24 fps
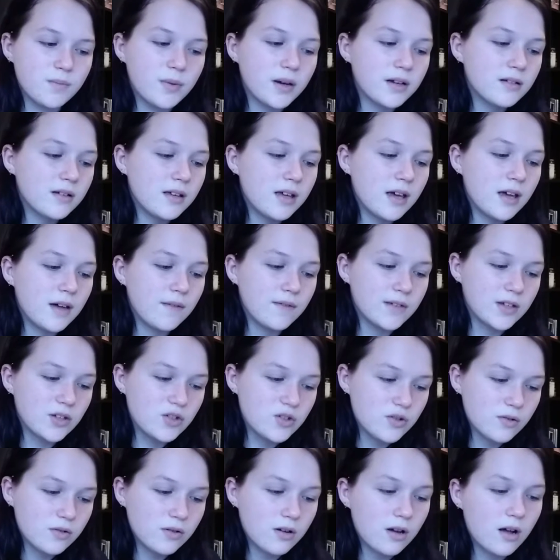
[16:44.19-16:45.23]
Buckley of
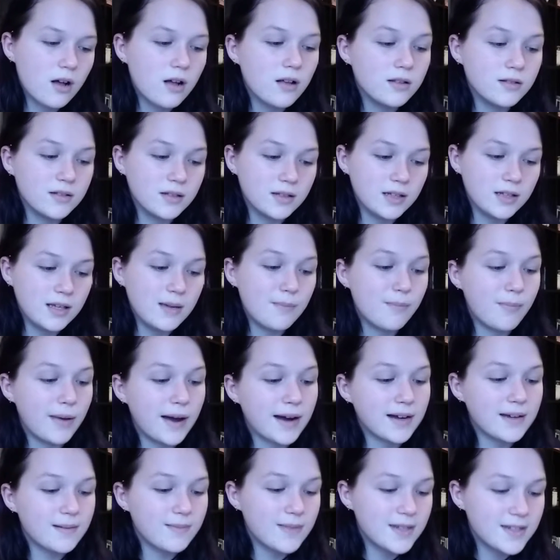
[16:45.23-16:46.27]
Control Alt and Delete
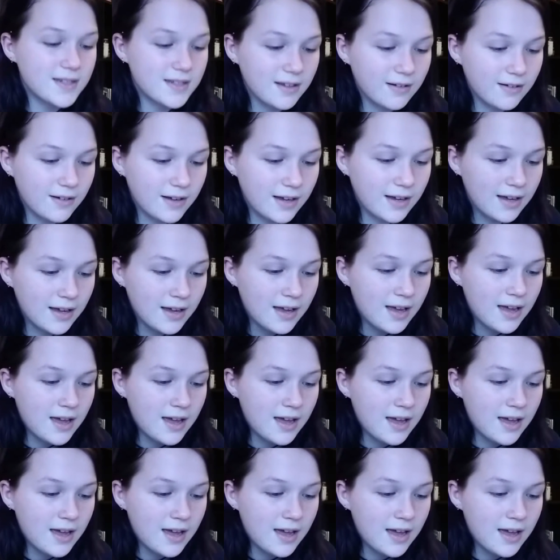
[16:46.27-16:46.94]
backed up this theory